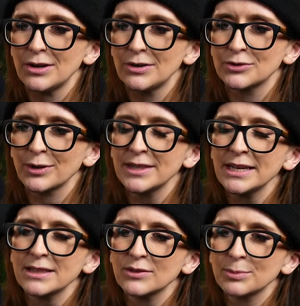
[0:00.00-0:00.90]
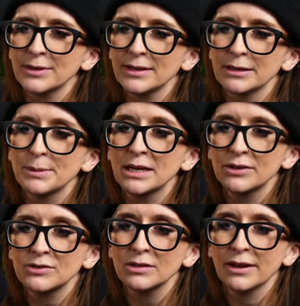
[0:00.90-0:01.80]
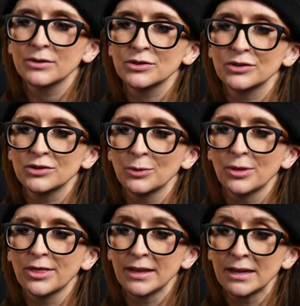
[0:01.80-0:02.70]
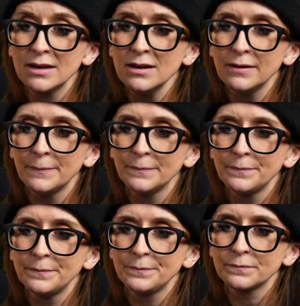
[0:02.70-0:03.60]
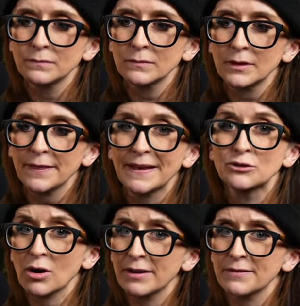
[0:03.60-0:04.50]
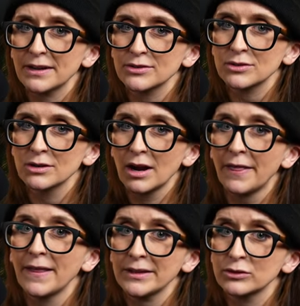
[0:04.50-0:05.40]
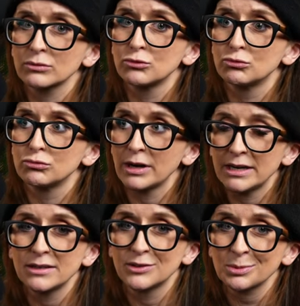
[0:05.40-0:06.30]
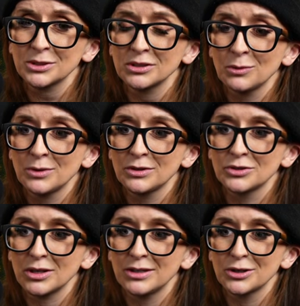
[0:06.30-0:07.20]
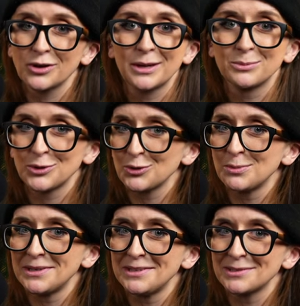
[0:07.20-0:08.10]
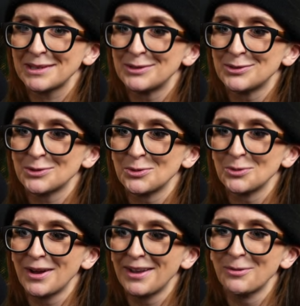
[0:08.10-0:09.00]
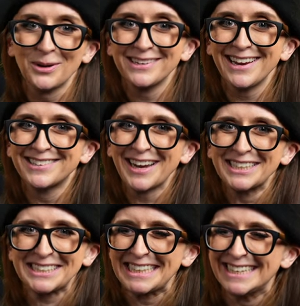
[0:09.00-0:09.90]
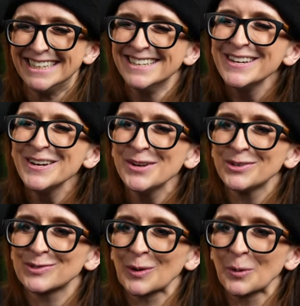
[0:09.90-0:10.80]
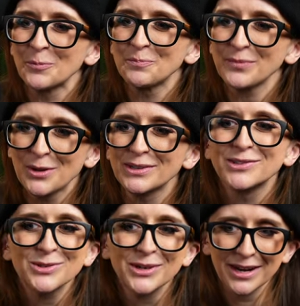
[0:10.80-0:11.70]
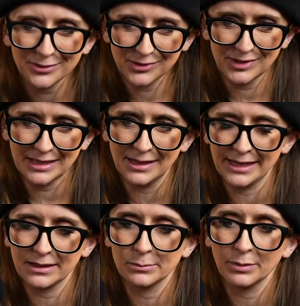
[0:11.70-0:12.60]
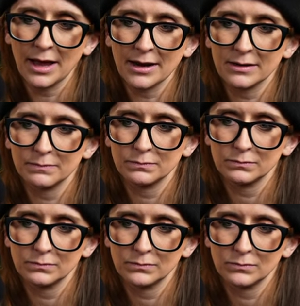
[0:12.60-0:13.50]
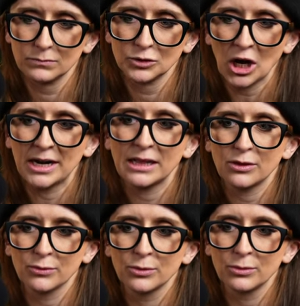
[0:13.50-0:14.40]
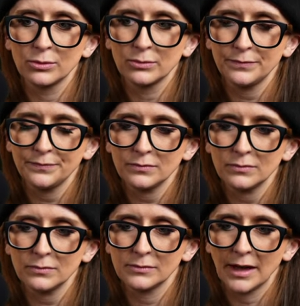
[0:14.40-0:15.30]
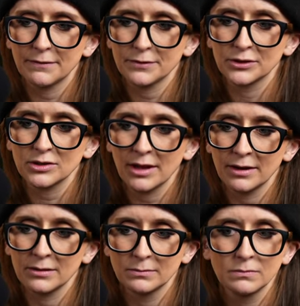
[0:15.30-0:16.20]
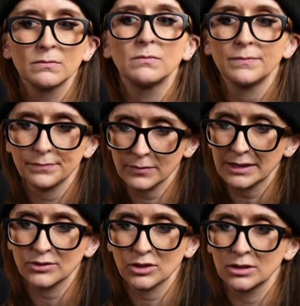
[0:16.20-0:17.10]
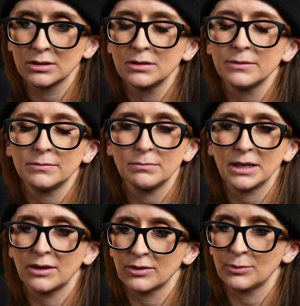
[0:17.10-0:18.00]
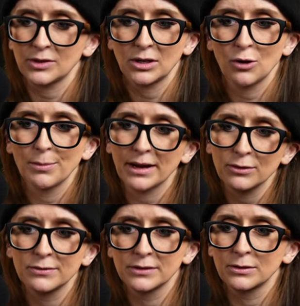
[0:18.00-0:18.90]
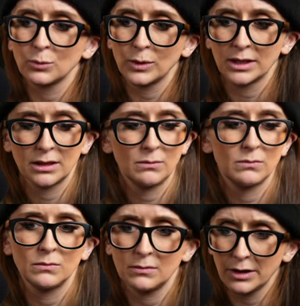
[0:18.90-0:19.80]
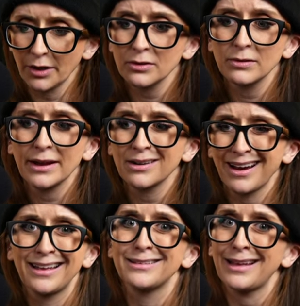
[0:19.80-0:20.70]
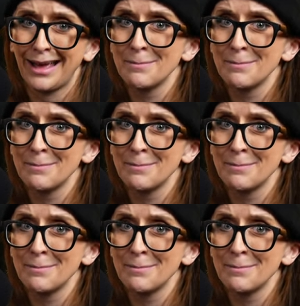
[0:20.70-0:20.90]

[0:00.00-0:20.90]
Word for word: So I think at this point, like because the layers are so thin, they dry faster, and that's great, especially when you're trying to cram two minis into a one day session. so you can still kind of see like the black shining through that first layer. That's good because I was going to go back over it with another layer at, at